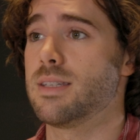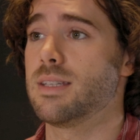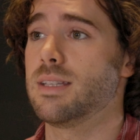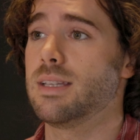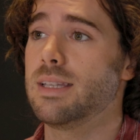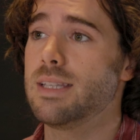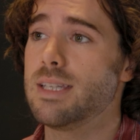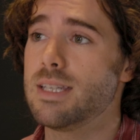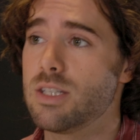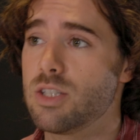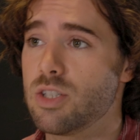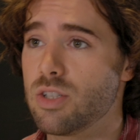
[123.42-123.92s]
it
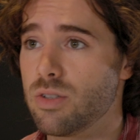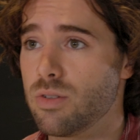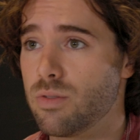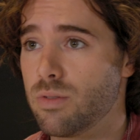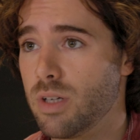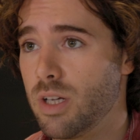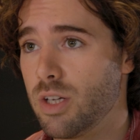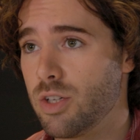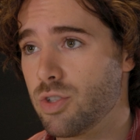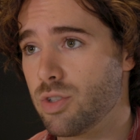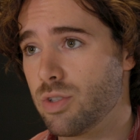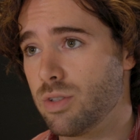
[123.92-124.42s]
lead
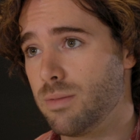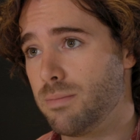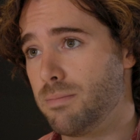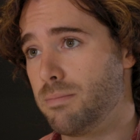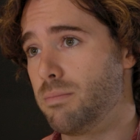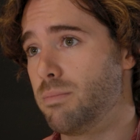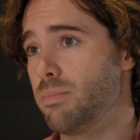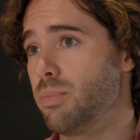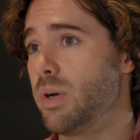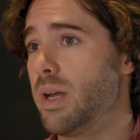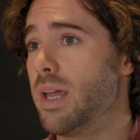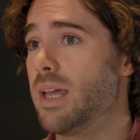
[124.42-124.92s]
generation,
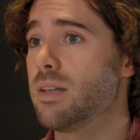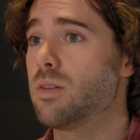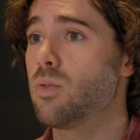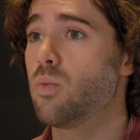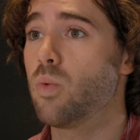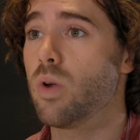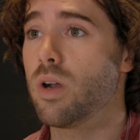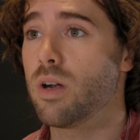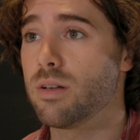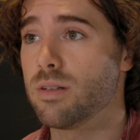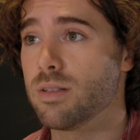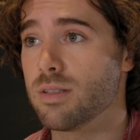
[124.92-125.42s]
brand
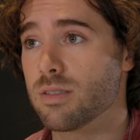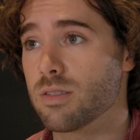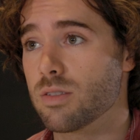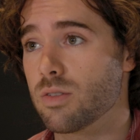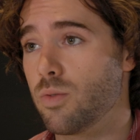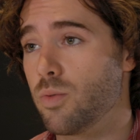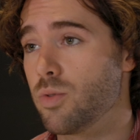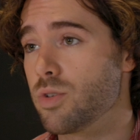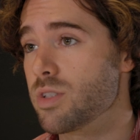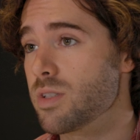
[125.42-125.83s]
awareness, or